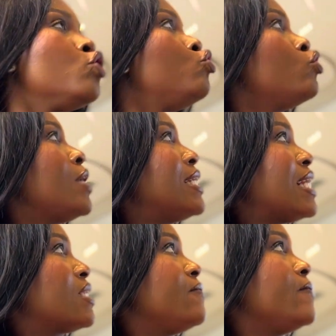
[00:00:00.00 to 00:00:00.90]
do
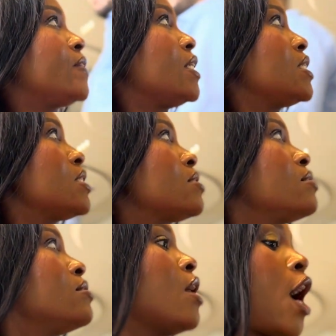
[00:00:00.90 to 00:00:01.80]
exactly 58.
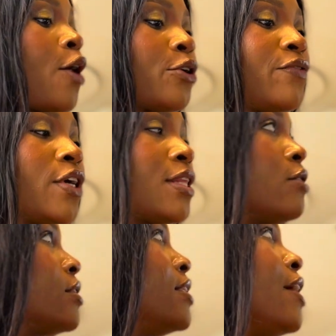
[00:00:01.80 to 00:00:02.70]
I'll give you
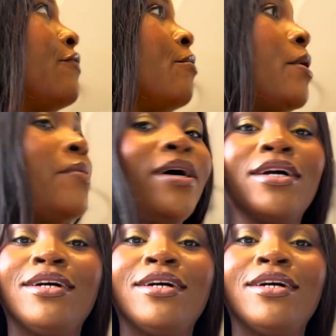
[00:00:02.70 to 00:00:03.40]
1,000 naira for my bag.